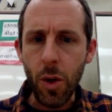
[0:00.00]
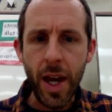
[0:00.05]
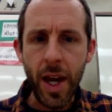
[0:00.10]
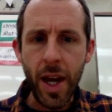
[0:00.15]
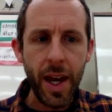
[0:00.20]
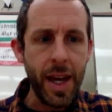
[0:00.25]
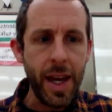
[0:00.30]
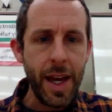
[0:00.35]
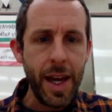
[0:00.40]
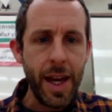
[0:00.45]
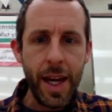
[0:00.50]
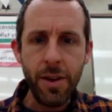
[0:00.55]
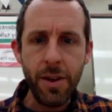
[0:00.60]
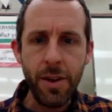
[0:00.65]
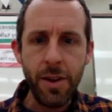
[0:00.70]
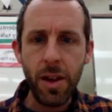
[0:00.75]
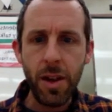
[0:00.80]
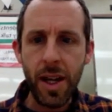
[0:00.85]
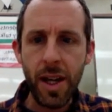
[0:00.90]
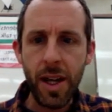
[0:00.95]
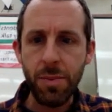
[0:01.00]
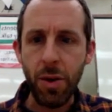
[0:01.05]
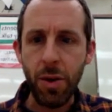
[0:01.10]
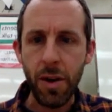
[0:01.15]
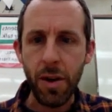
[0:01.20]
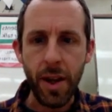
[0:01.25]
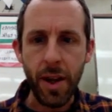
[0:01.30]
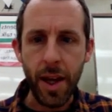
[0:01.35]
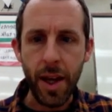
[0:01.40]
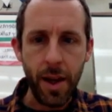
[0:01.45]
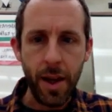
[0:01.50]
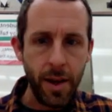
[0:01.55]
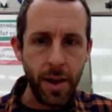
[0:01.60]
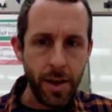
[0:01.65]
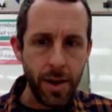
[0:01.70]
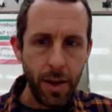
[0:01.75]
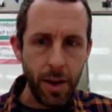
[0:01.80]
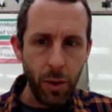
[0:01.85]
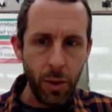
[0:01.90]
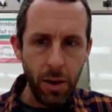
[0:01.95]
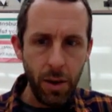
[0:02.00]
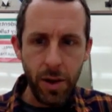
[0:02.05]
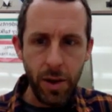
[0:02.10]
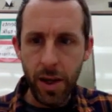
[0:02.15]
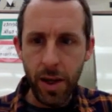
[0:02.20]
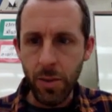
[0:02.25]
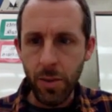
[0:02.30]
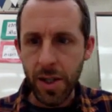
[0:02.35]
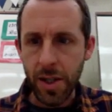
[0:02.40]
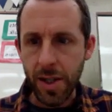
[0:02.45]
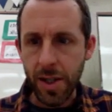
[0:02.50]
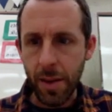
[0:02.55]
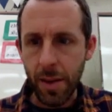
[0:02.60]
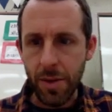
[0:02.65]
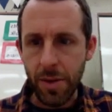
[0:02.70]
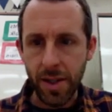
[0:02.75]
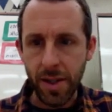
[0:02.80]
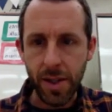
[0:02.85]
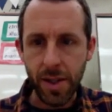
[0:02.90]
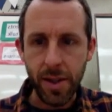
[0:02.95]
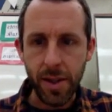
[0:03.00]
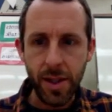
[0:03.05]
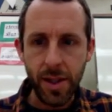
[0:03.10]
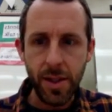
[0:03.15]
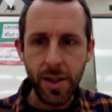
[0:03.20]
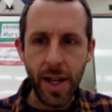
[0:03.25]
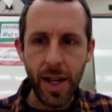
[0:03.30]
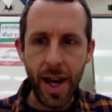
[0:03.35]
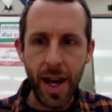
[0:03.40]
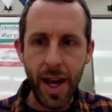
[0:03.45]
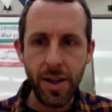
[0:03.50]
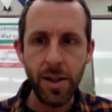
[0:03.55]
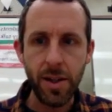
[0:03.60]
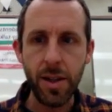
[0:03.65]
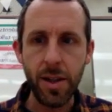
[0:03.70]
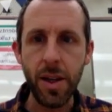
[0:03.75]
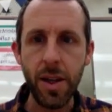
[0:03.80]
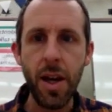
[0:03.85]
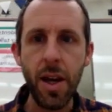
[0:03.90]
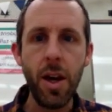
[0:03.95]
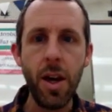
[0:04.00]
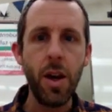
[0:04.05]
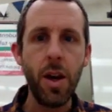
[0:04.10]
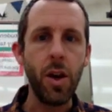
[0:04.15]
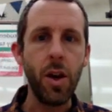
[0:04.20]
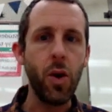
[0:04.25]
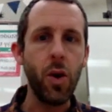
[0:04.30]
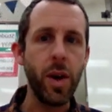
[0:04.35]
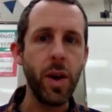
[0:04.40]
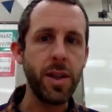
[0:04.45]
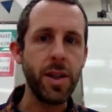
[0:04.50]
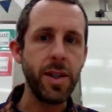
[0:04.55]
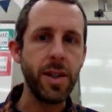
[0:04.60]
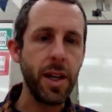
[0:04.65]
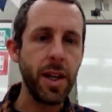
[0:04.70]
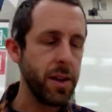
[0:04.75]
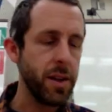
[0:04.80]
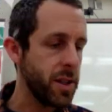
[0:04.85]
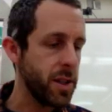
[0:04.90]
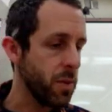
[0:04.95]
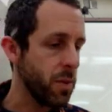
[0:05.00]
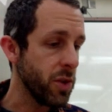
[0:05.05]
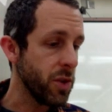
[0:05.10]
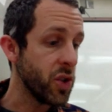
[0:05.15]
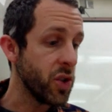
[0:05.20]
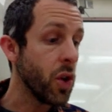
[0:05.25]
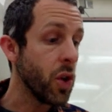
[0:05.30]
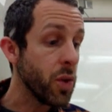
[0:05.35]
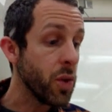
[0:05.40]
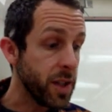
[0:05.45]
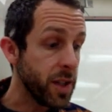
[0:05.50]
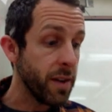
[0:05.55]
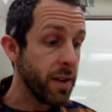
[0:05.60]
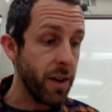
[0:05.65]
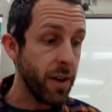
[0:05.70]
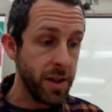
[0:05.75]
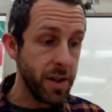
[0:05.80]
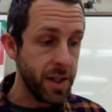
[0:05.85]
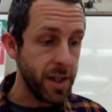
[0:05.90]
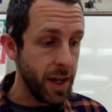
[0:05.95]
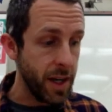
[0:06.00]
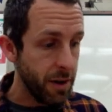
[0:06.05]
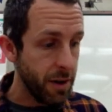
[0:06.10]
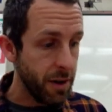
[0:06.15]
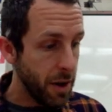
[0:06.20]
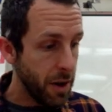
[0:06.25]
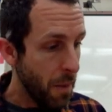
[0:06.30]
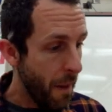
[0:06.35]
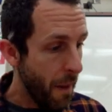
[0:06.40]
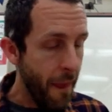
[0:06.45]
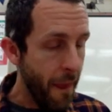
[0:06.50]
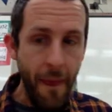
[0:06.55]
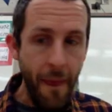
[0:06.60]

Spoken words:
Okay, here's our last part, and we don't want anyone to skip this because this is actually going to tell us the result of our scenario.